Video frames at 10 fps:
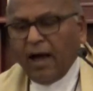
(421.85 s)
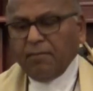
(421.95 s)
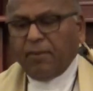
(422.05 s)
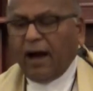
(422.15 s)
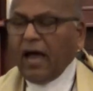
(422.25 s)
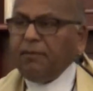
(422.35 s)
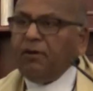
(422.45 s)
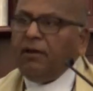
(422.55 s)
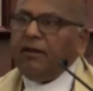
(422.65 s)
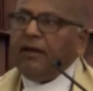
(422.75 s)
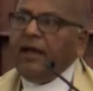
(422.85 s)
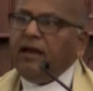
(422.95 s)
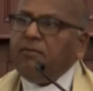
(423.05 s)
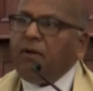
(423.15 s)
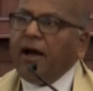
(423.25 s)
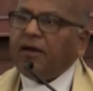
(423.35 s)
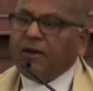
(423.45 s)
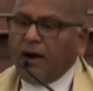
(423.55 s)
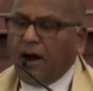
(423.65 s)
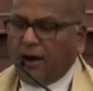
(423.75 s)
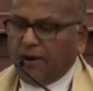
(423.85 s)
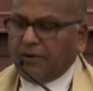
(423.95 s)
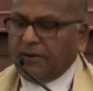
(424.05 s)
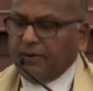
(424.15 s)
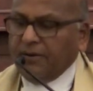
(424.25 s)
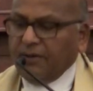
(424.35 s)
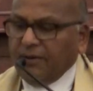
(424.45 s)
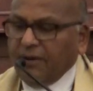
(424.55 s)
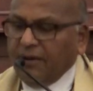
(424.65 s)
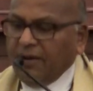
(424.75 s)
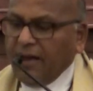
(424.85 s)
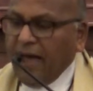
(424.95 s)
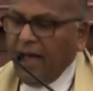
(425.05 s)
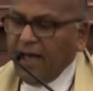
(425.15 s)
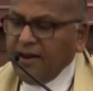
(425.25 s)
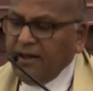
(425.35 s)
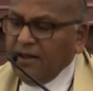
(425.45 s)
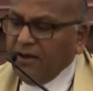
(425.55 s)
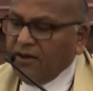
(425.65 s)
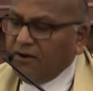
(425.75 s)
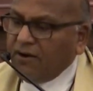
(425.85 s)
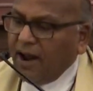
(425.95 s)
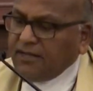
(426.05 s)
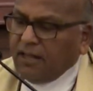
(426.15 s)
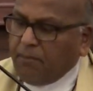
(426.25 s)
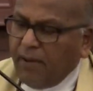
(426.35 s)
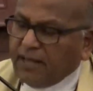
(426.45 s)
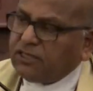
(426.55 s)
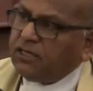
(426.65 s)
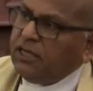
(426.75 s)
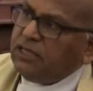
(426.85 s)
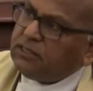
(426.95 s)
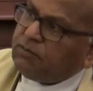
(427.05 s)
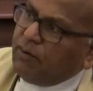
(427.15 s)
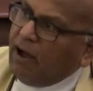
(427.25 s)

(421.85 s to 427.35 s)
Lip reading: my Bible in my car and read the passages